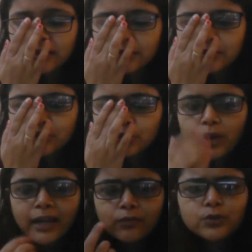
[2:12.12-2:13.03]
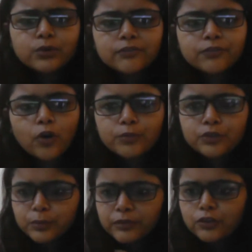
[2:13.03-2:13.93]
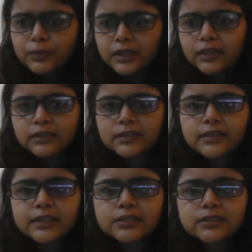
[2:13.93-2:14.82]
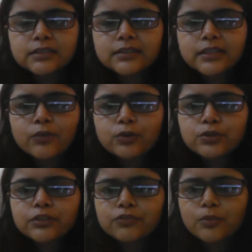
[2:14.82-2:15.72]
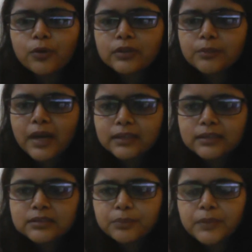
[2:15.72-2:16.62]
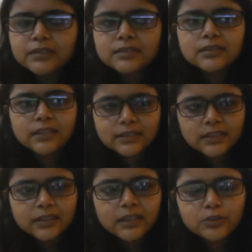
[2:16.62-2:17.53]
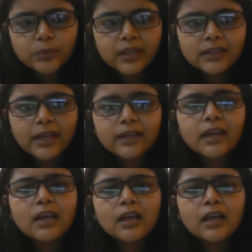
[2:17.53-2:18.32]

So I want to inform you, so before beginning this lecture series, I want to inform all the participants this thing as well, that